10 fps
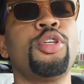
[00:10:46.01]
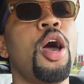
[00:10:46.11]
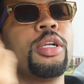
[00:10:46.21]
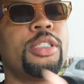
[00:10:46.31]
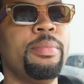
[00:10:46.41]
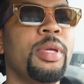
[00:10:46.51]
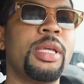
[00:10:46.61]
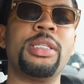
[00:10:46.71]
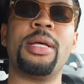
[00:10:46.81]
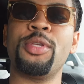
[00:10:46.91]
Talk to me
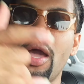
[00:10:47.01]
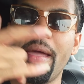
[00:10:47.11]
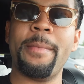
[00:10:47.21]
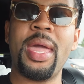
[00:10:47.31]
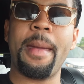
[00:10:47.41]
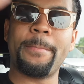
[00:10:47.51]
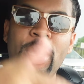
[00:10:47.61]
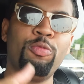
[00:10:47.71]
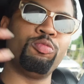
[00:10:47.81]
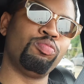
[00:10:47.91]
because I'm talking back.
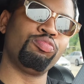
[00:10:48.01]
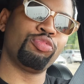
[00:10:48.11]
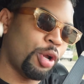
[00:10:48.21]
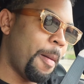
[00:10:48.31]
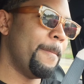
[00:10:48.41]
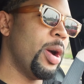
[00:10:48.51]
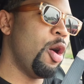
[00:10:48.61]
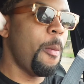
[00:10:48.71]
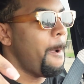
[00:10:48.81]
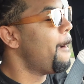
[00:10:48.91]
Boom.
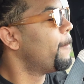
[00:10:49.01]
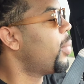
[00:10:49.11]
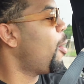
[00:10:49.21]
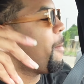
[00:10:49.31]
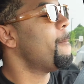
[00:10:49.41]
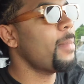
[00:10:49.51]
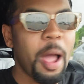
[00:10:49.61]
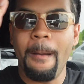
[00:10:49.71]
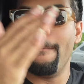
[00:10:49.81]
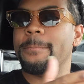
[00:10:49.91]
Boom. Boom.
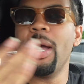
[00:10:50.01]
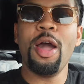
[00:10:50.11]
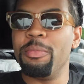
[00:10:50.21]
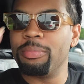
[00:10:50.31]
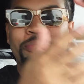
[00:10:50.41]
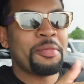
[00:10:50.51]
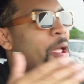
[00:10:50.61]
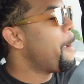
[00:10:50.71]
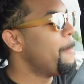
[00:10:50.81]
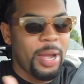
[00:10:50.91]
Boom. Boom.
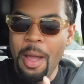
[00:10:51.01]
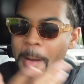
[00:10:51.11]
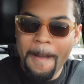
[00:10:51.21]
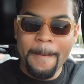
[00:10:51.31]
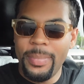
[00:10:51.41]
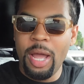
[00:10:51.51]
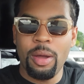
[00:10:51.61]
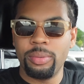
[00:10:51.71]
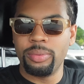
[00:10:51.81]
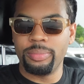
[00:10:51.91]
Boom.
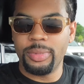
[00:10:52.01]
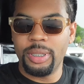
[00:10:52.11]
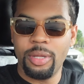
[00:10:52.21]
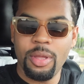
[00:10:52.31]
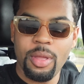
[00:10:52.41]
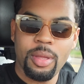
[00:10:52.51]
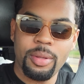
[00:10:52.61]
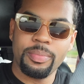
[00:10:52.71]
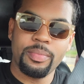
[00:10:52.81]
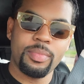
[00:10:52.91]

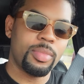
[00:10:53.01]
Boom.